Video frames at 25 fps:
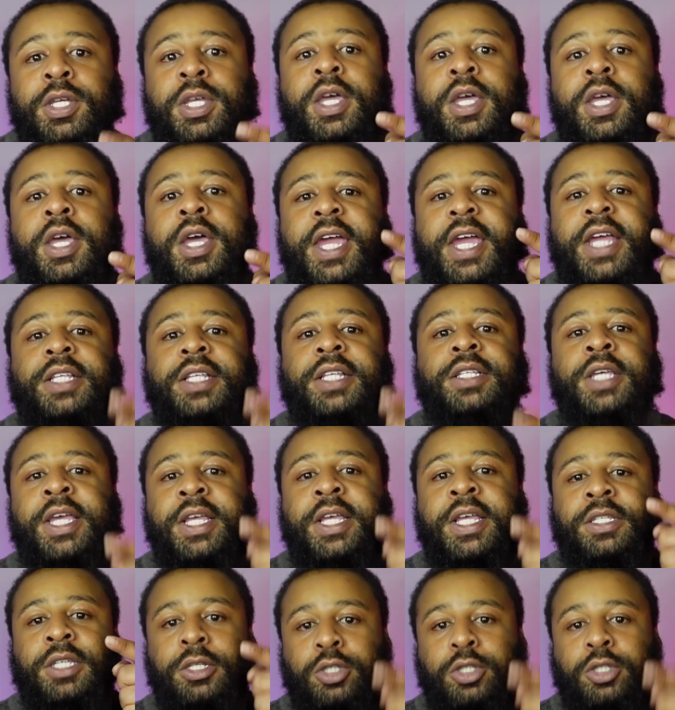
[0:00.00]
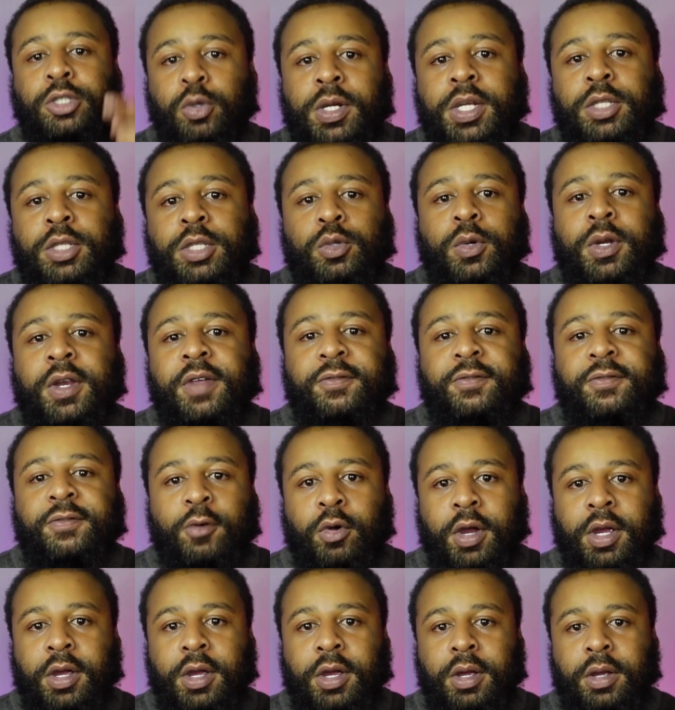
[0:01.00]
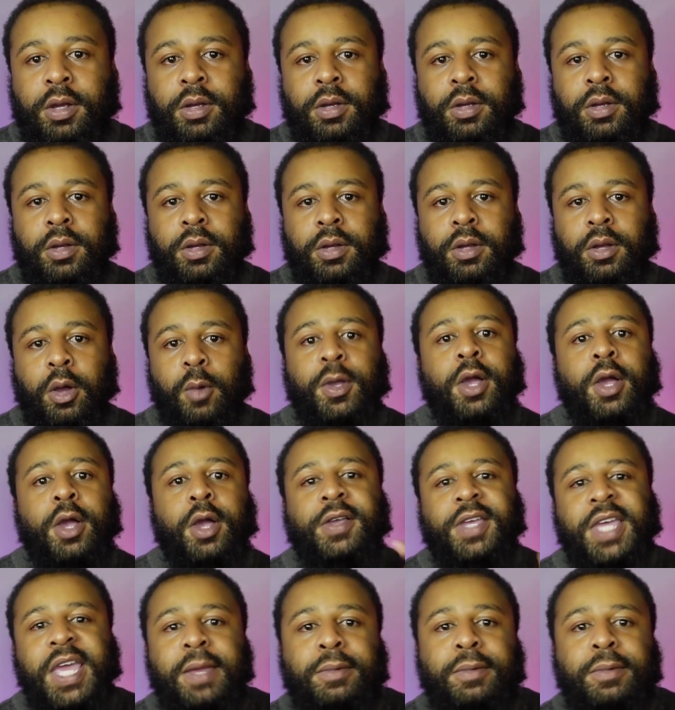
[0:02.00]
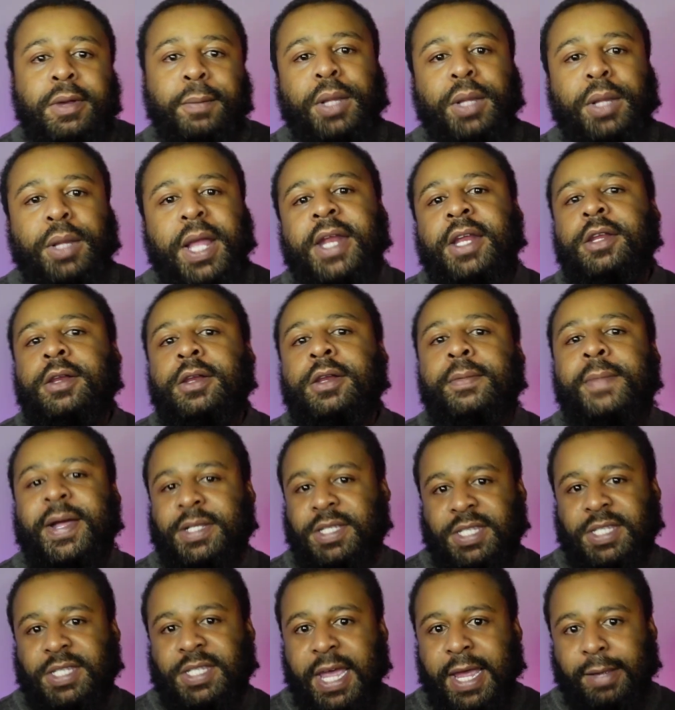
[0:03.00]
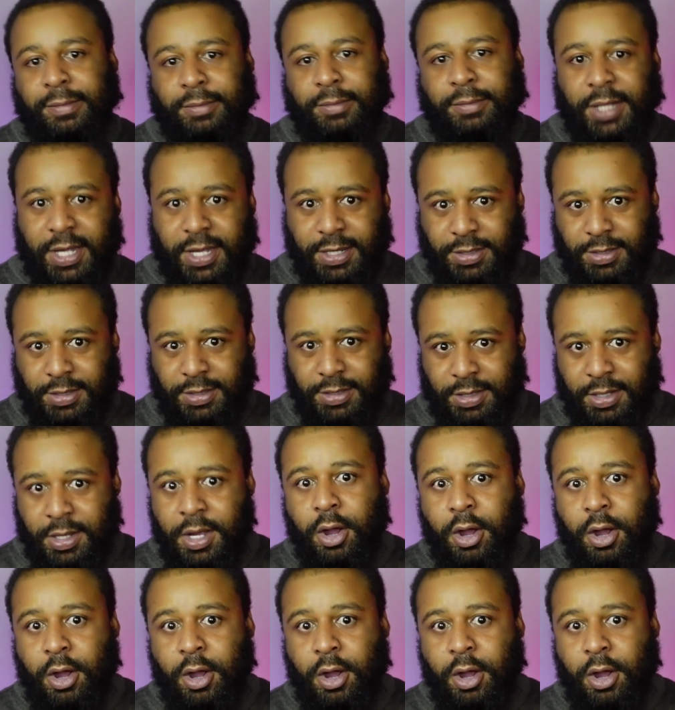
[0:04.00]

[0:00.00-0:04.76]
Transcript: Into 2024. Are we going to keep complaining about the same things?